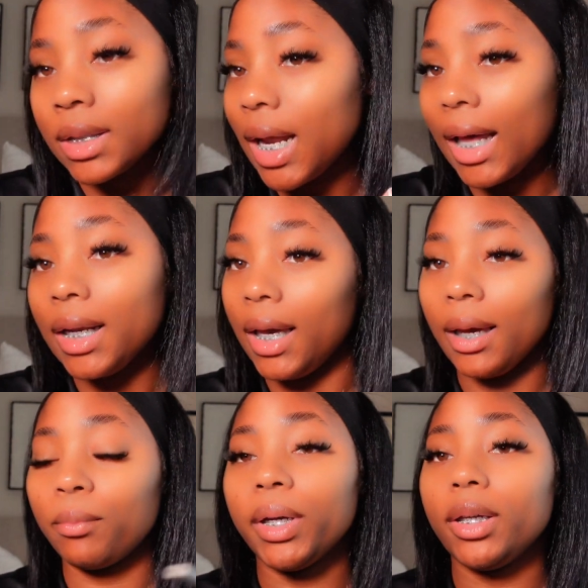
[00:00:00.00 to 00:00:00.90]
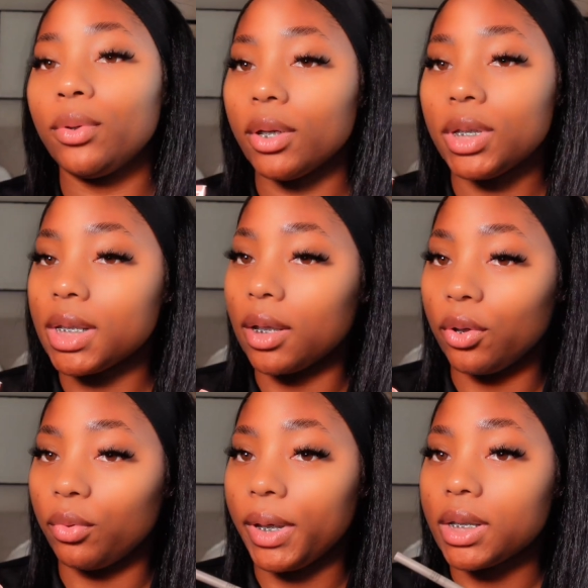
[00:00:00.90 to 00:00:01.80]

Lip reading: not that, but just a little bit.